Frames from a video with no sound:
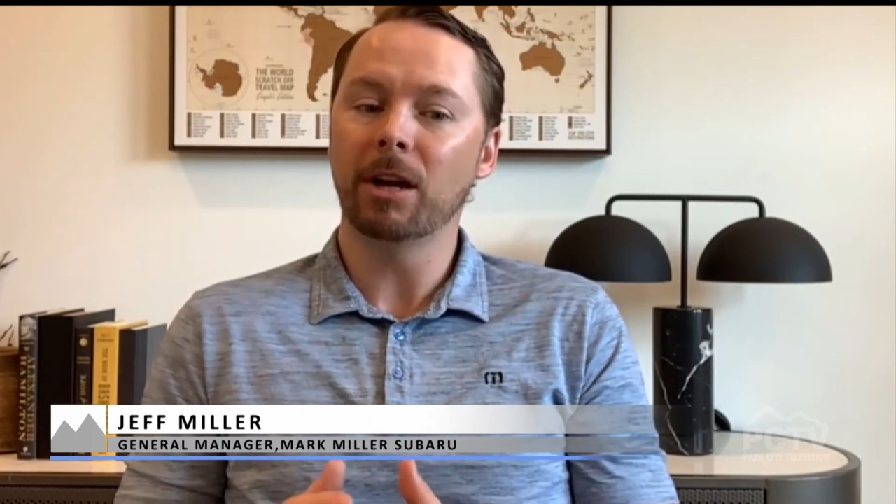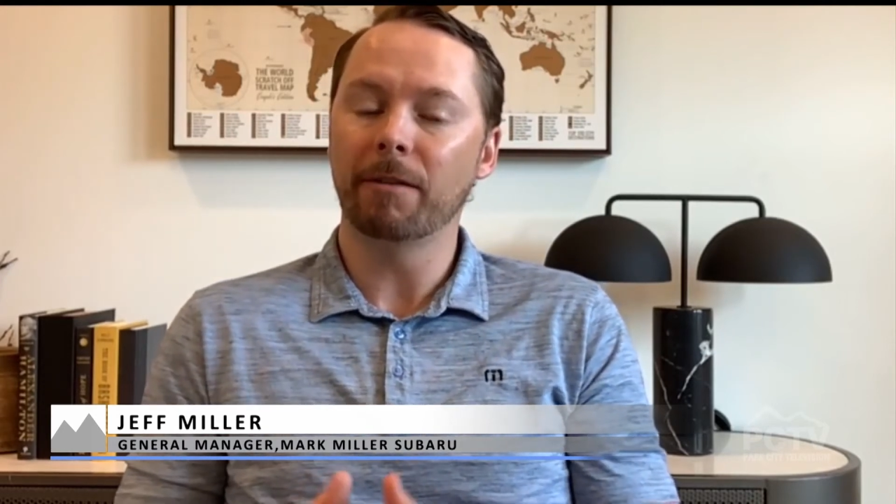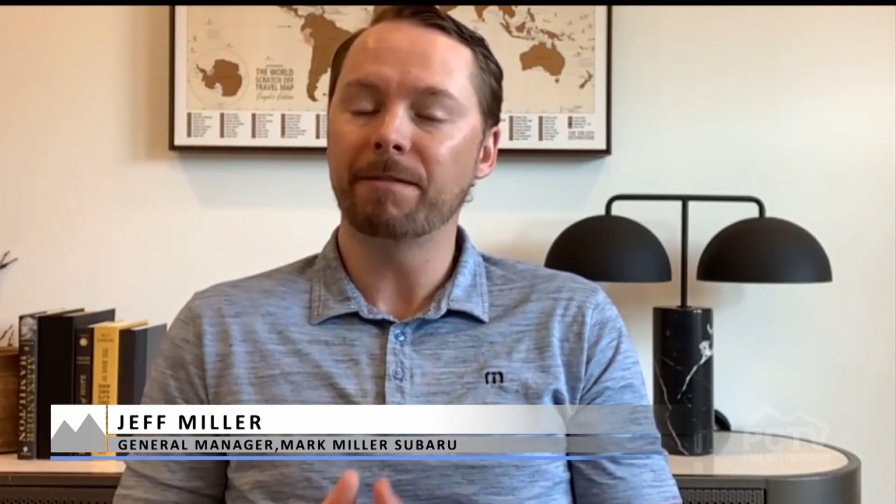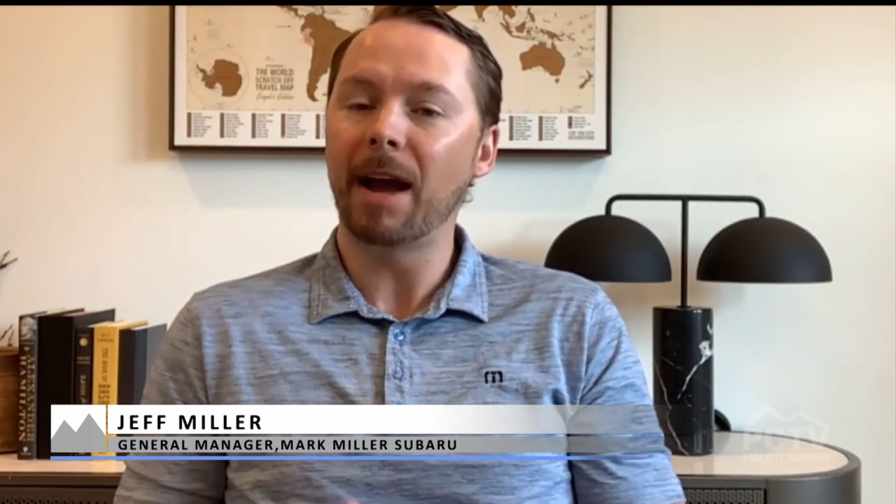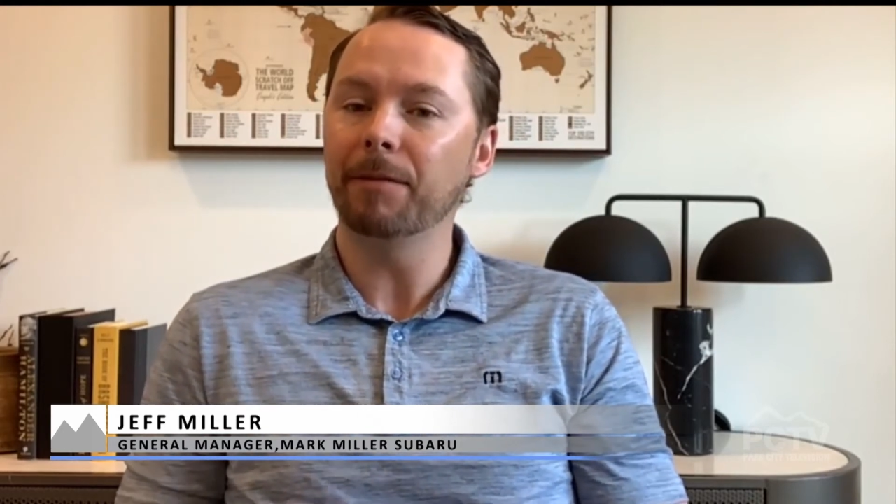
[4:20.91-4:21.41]
on
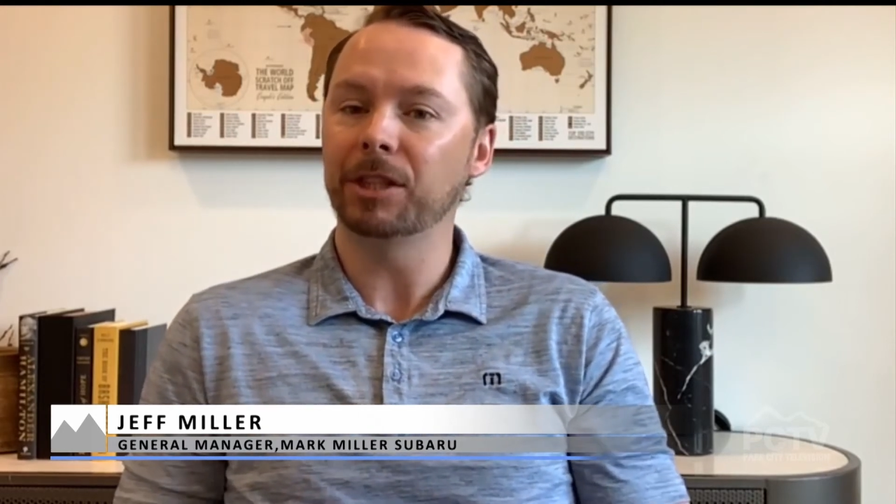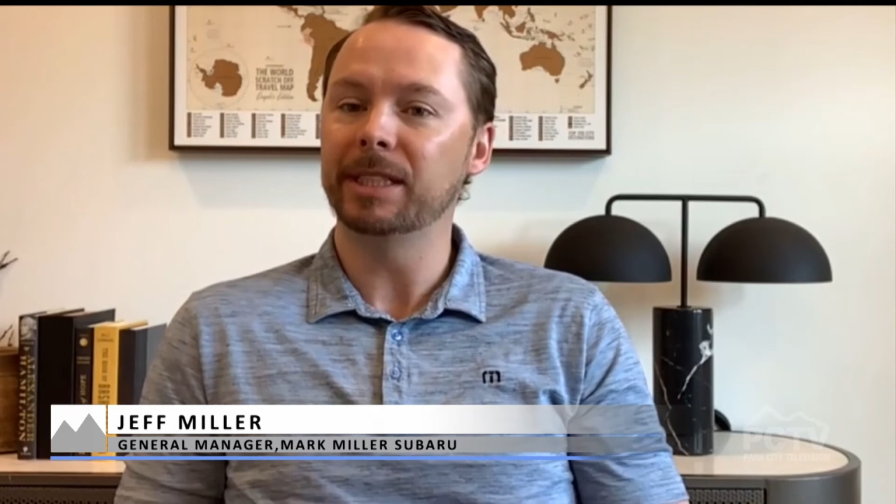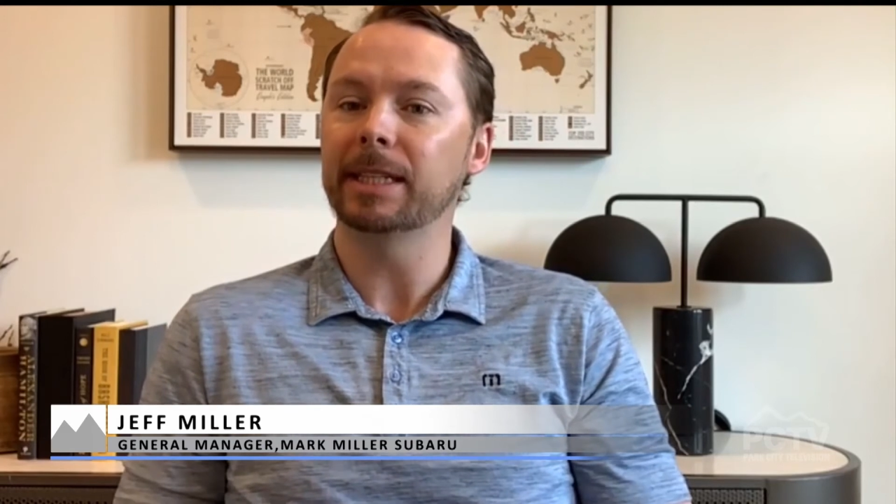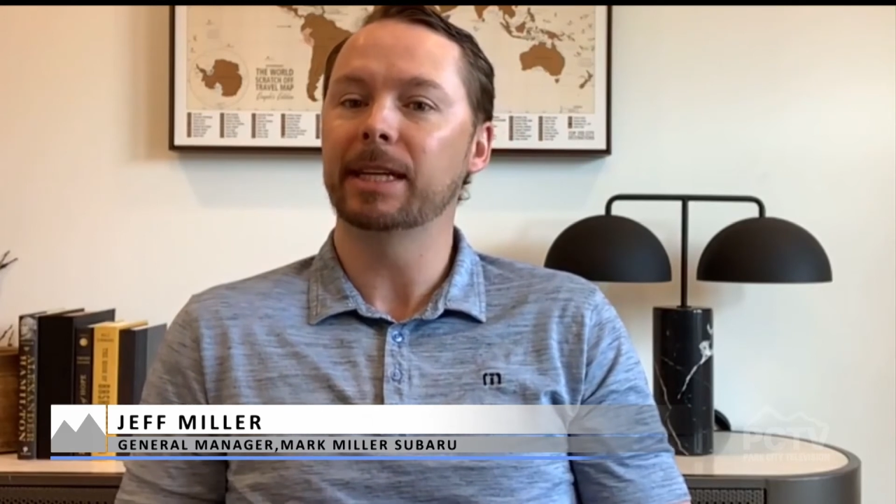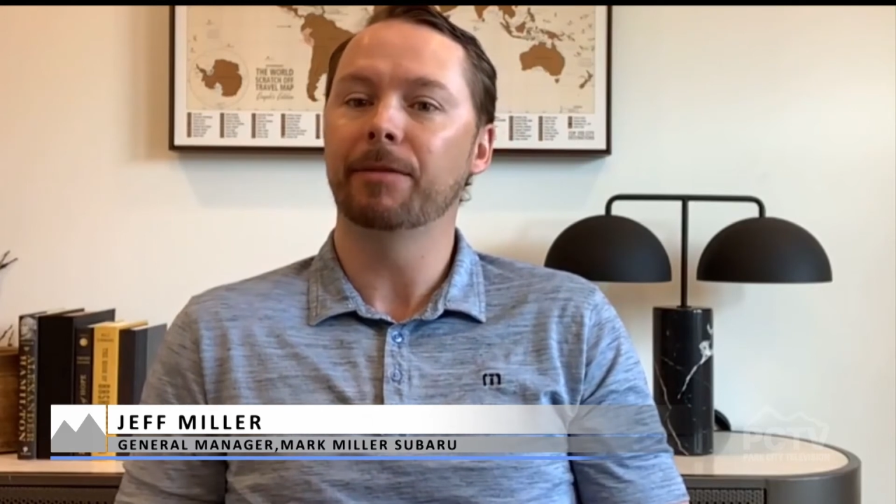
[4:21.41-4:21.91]
five or
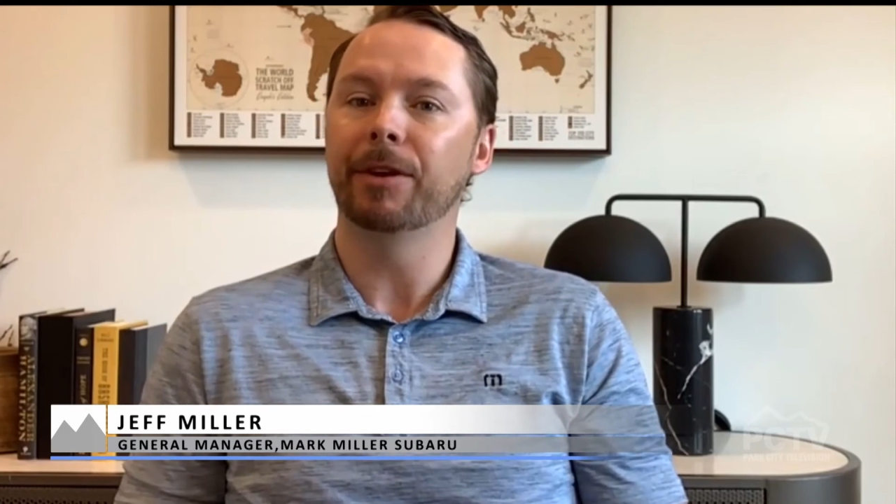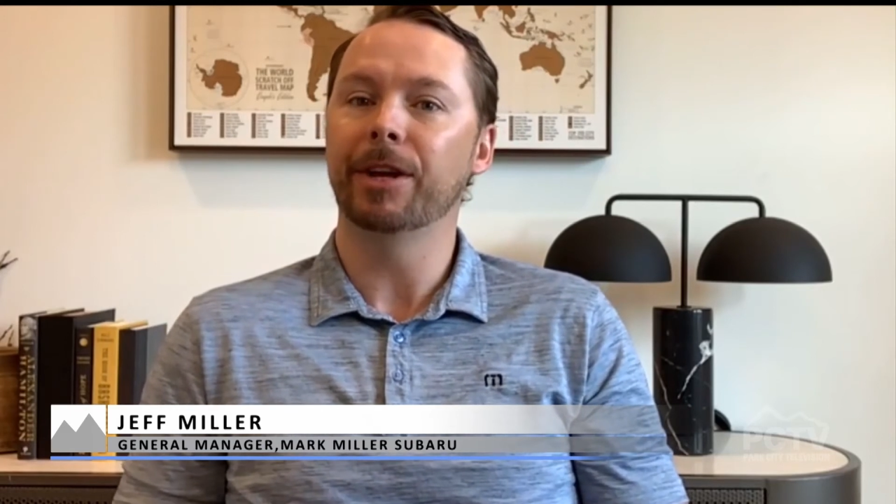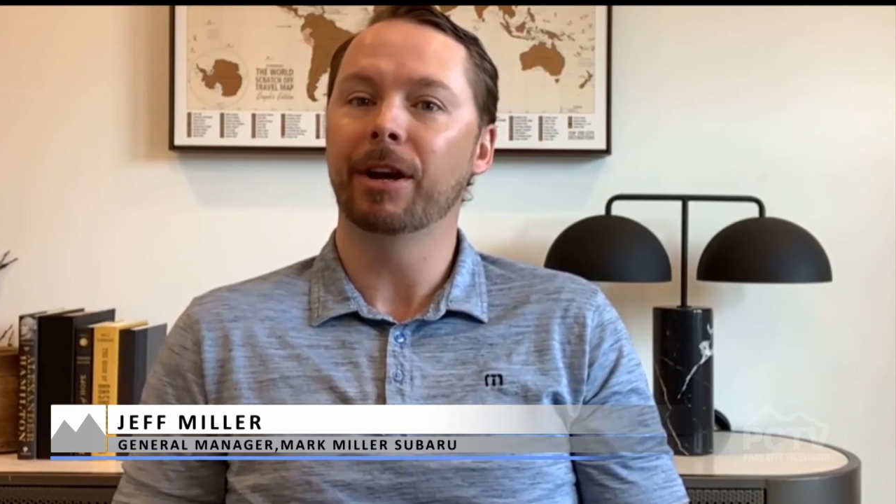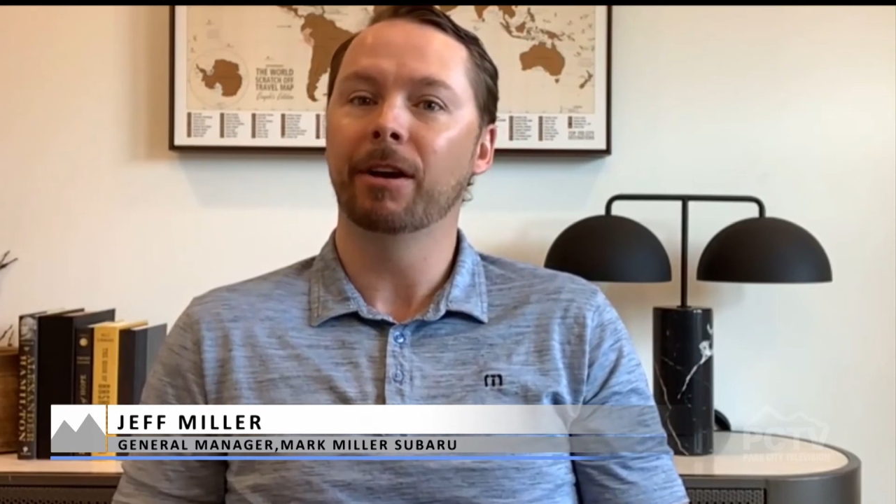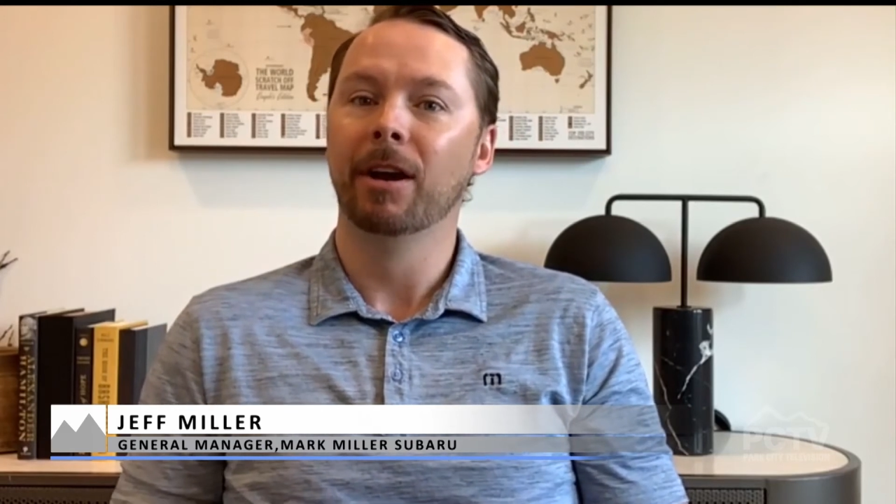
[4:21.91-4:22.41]
six every
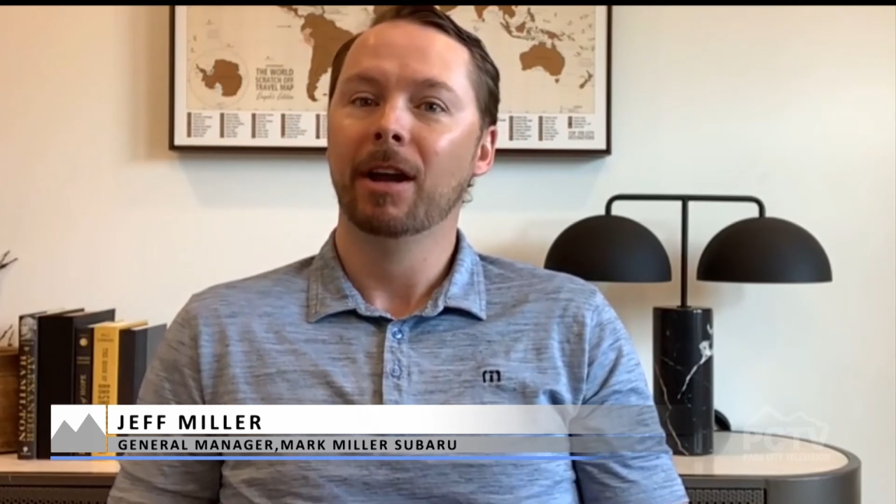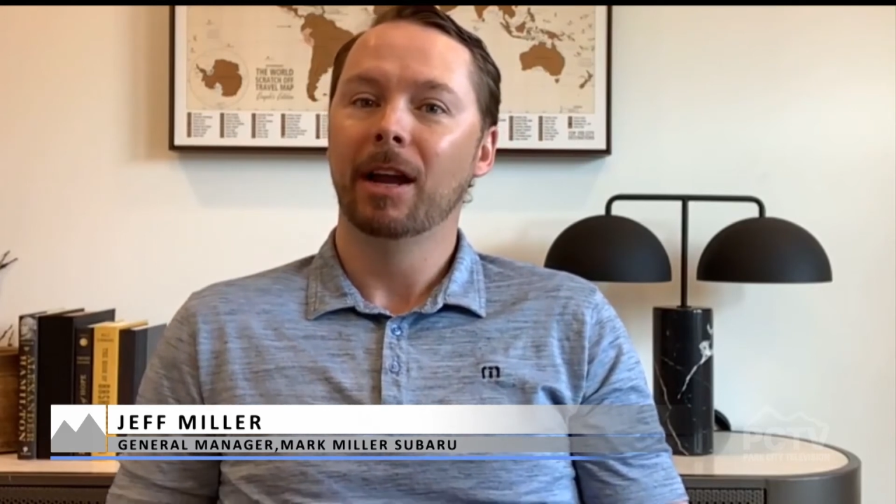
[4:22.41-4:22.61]
year,